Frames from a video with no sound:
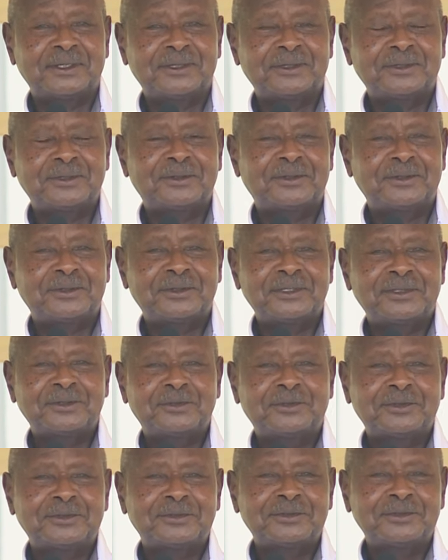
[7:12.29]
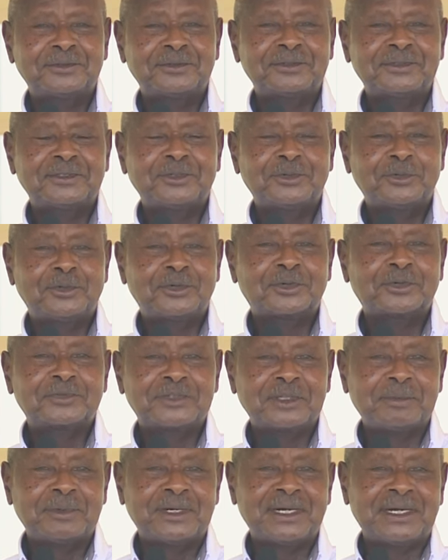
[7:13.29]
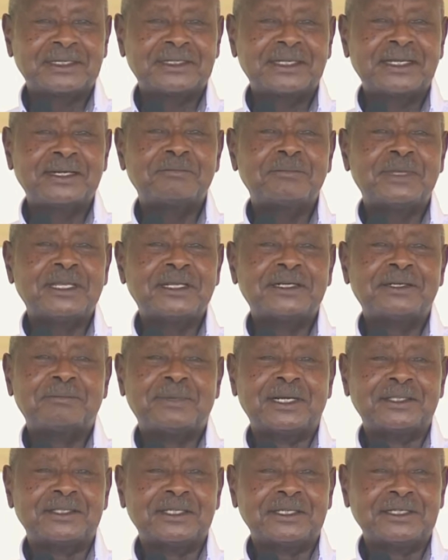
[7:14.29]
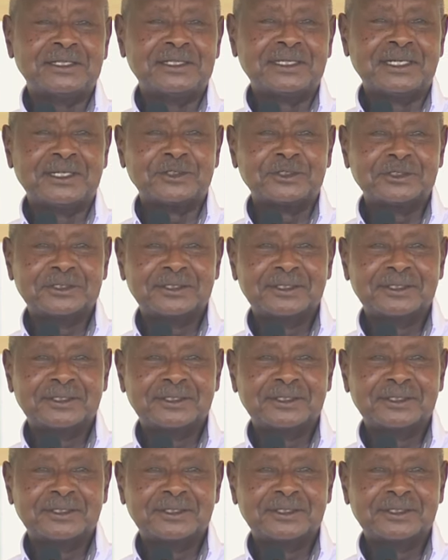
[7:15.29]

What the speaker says: all of them are done mainly by the leaders.